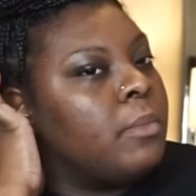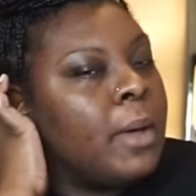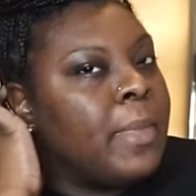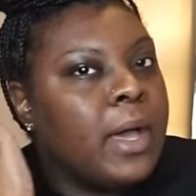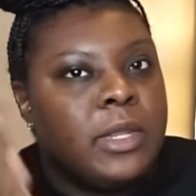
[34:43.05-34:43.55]

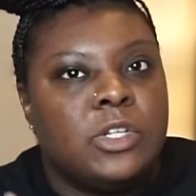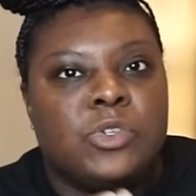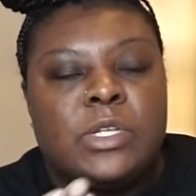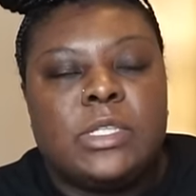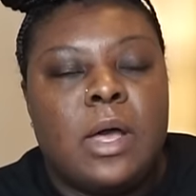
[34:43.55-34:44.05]
I'm not gonna
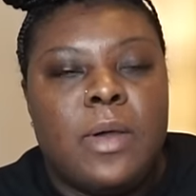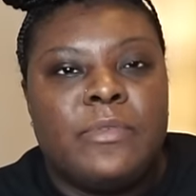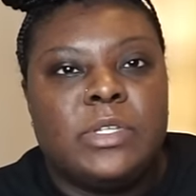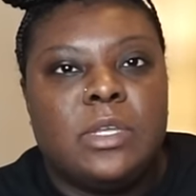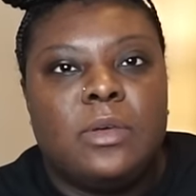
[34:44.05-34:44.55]
dress down
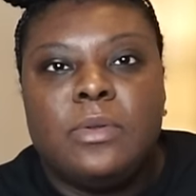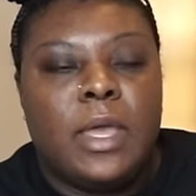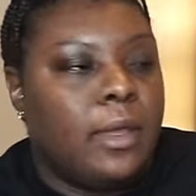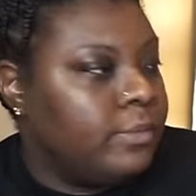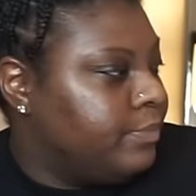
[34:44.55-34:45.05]
every single
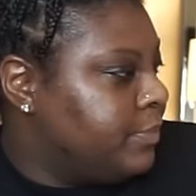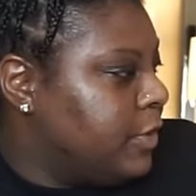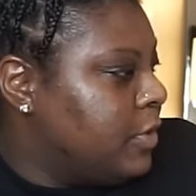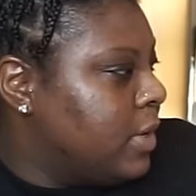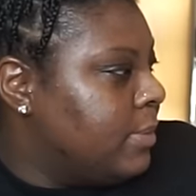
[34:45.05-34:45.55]
day,
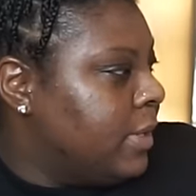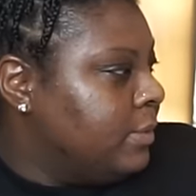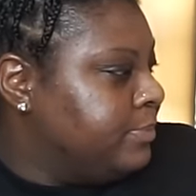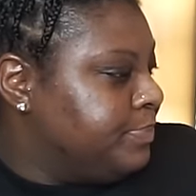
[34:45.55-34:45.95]
you know what I mean?